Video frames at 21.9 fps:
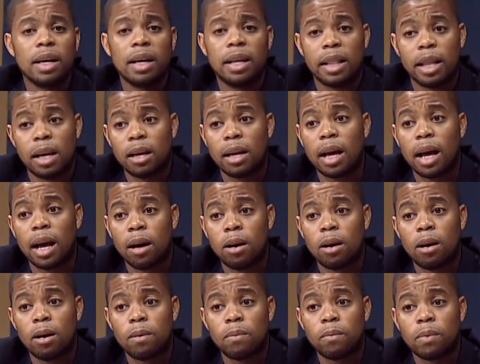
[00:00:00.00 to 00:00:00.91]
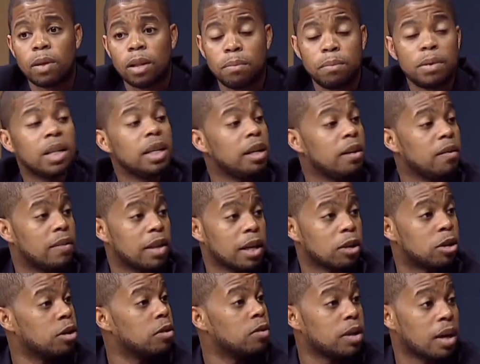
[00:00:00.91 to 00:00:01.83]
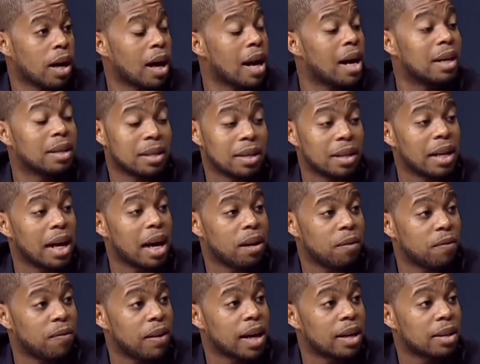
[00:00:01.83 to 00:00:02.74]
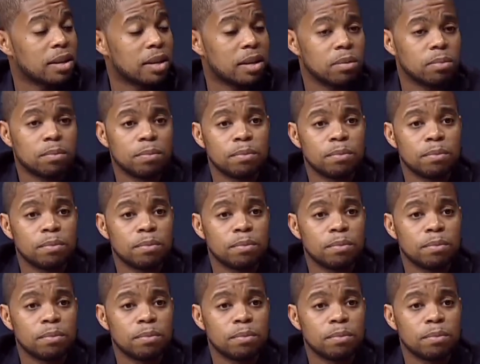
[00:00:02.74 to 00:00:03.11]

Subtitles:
we believe that certain areas are not affected.